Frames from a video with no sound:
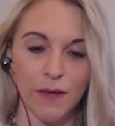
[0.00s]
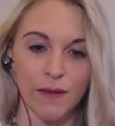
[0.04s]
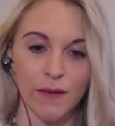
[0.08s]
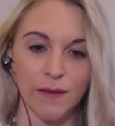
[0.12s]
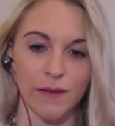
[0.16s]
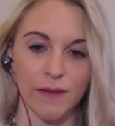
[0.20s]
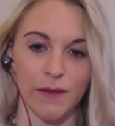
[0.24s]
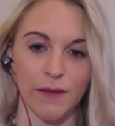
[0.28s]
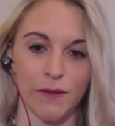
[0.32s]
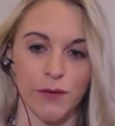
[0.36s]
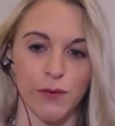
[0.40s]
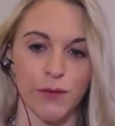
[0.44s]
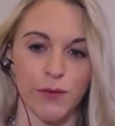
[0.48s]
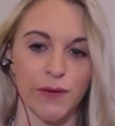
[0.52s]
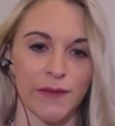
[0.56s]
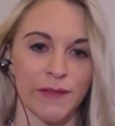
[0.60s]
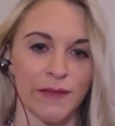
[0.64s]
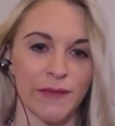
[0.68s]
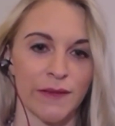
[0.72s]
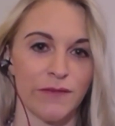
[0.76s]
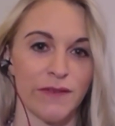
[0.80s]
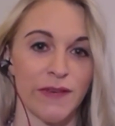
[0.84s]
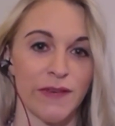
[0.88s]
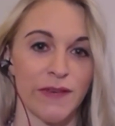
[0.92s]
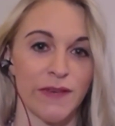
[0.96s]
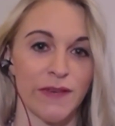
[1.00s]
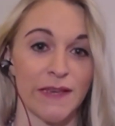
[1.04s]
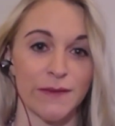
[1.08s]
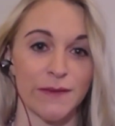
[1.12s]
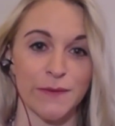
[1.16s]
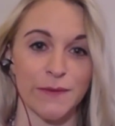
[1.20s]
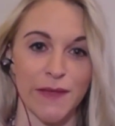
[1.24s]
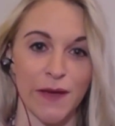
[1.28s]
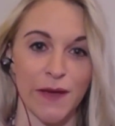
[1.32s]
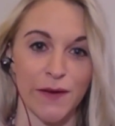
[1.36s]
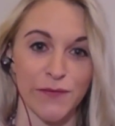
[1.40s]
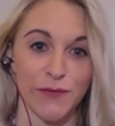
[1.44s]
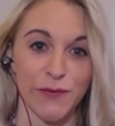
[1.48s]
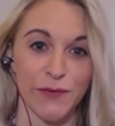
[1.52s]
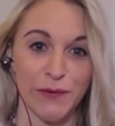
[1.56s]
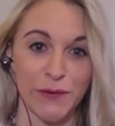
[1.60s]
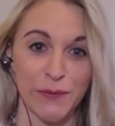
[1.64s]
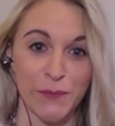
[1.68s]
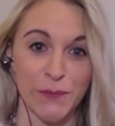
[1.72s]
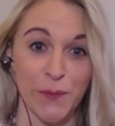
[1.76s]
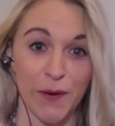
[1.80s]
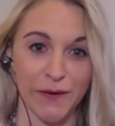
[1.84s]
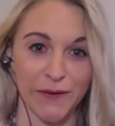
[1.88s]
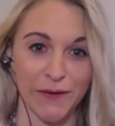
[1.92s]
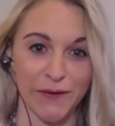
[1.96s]
Like you can live days without food
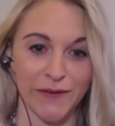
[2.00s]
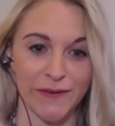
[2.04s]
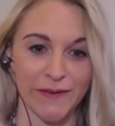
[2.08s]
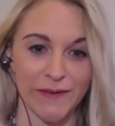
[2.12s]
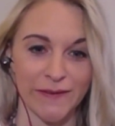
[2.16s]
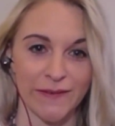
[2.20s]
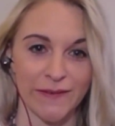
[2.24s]
and water,